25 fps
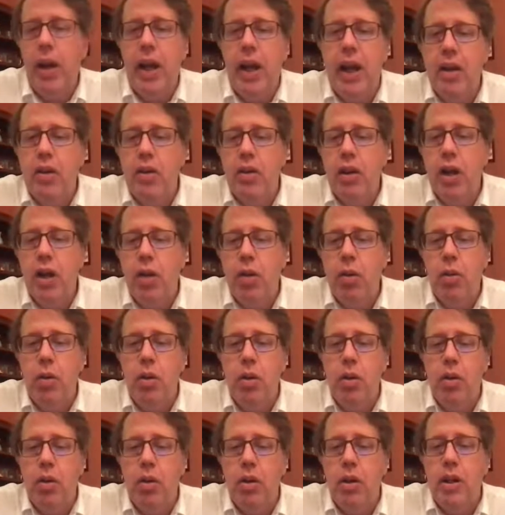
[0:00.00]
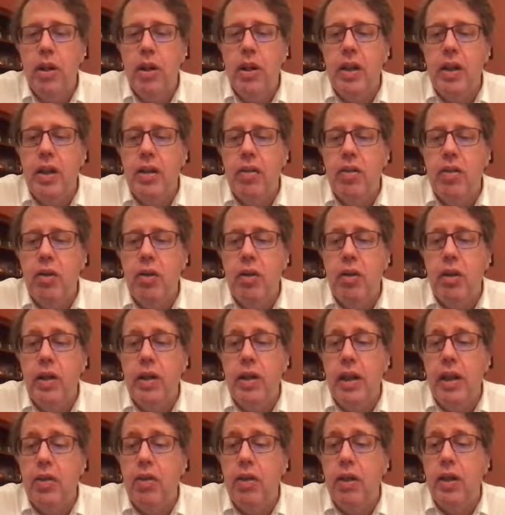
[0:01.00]
actually through the Göttingen
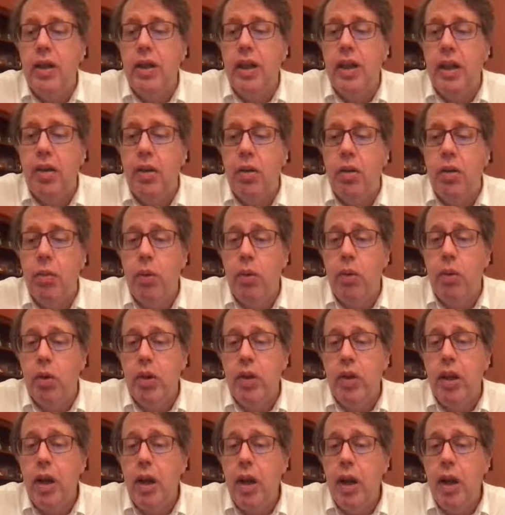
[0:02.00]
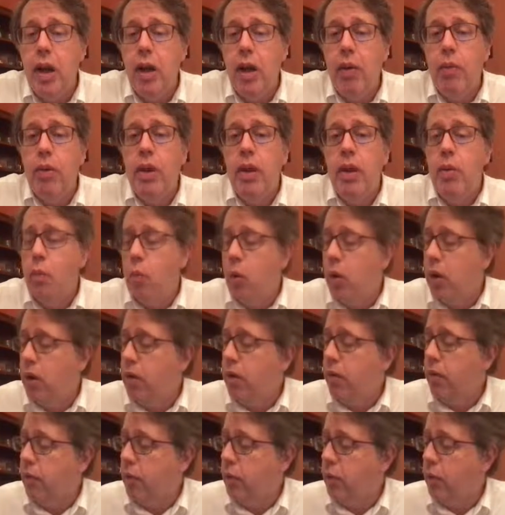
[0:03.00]
Digitalization Center, which is a really
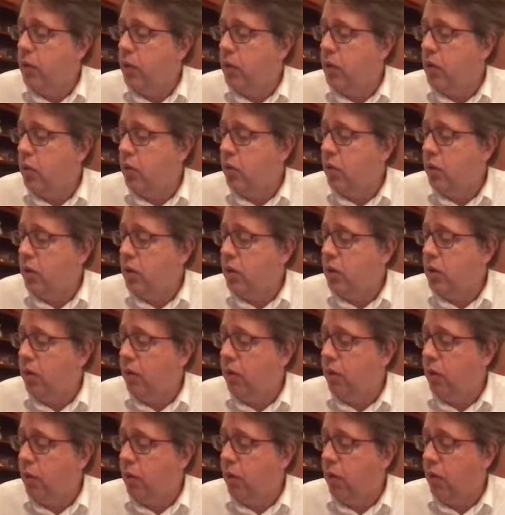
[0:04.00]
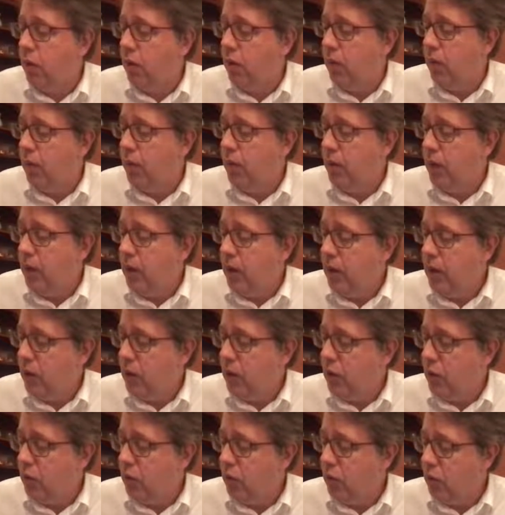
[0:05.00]
wonderful resource for
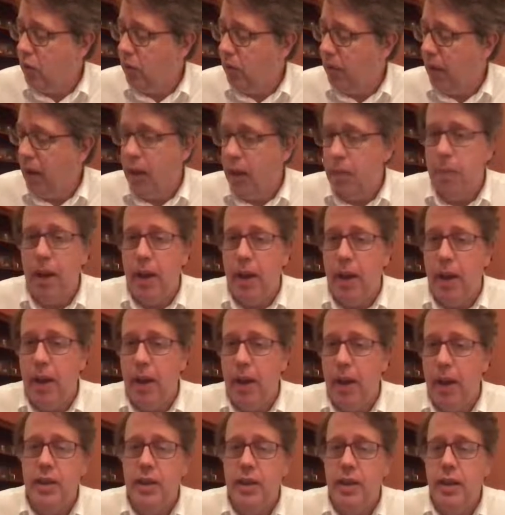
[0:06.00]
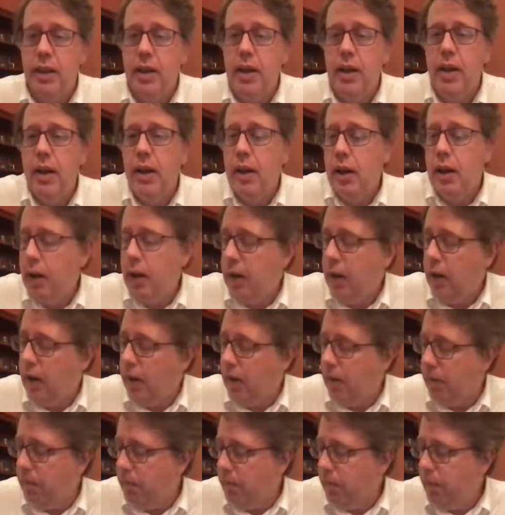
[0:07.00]
historical mathematics.
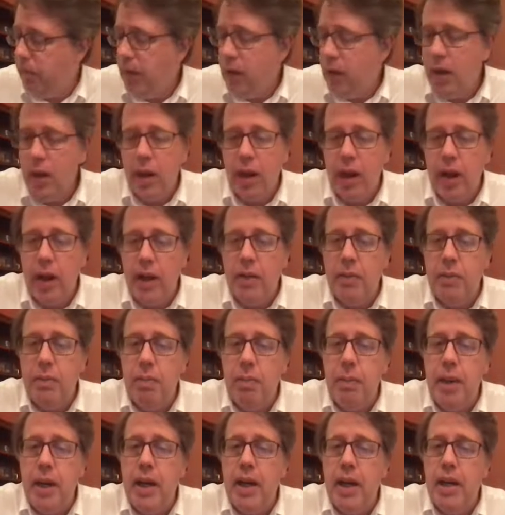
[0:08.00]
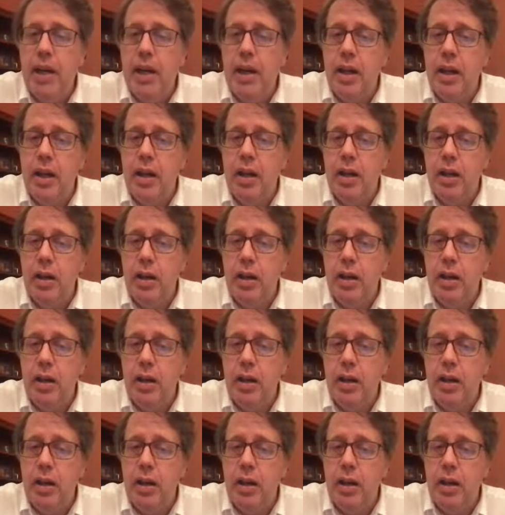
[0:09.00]
Has many